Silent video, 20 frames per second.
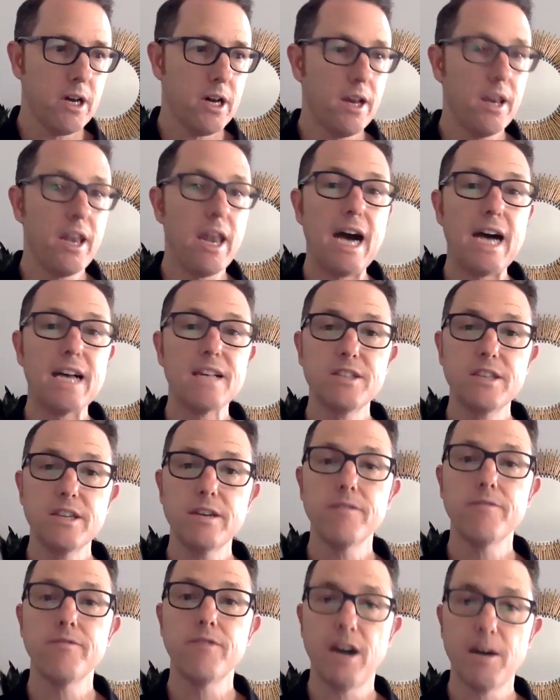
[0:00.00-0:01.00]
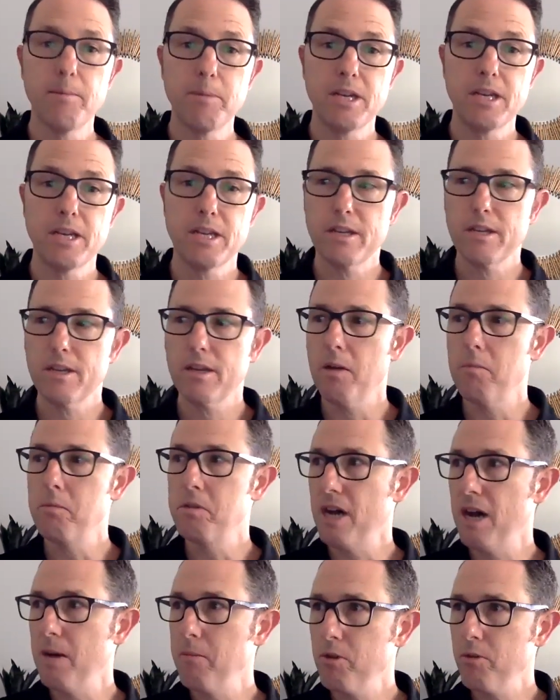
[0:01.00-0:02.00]
nausea, vomiting,
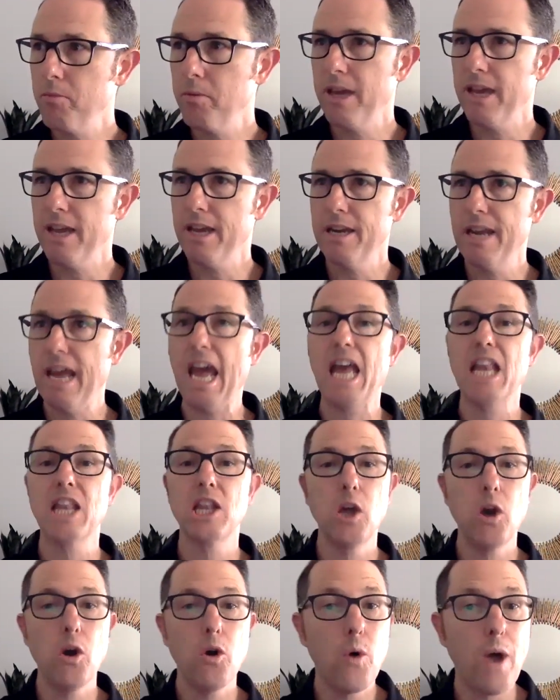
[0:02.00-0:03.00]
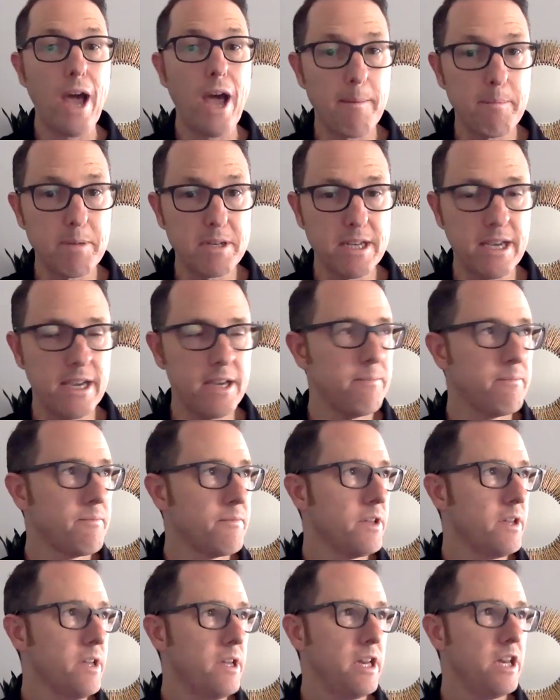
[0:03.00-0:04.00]
abdominal pain, and low appetite.
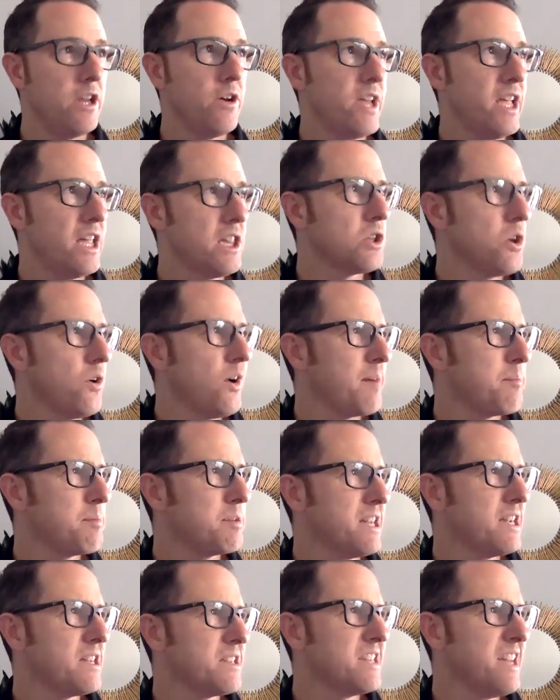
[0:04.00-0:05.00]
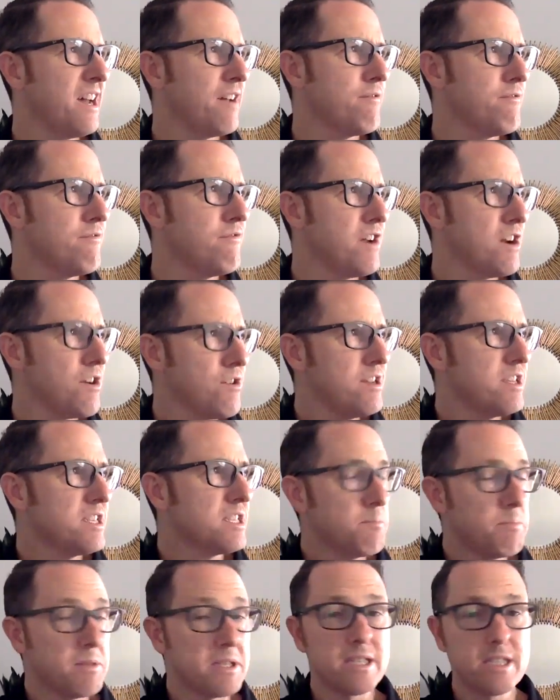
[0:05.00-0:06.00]
Now, again, low appetite is not very
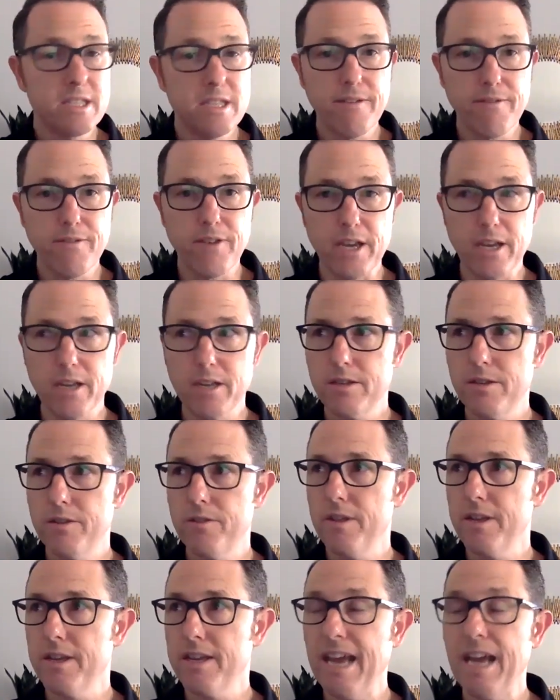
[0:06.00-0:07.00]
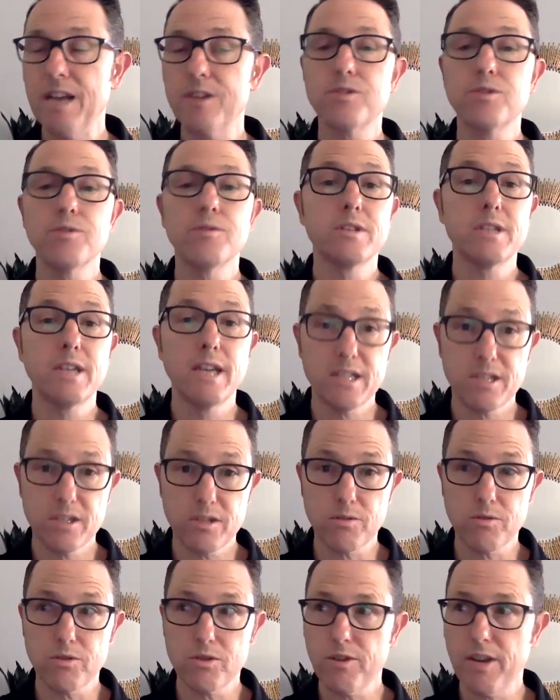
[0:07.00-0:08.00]
specific to the
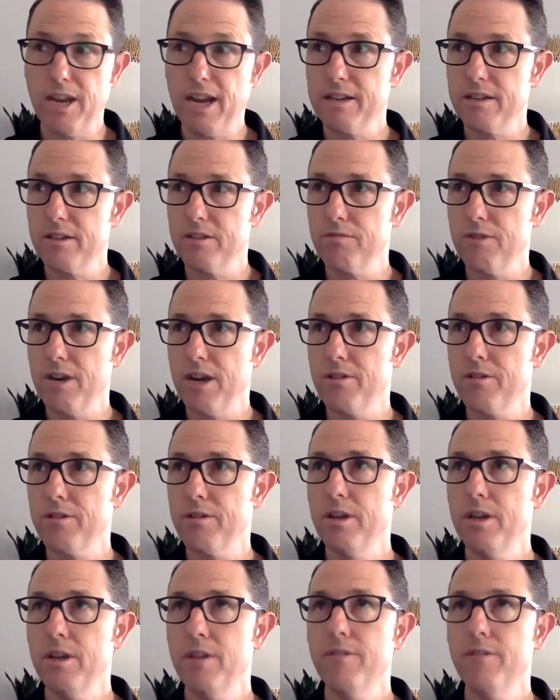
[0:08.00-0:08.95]
gastrointestinal tract. It's rather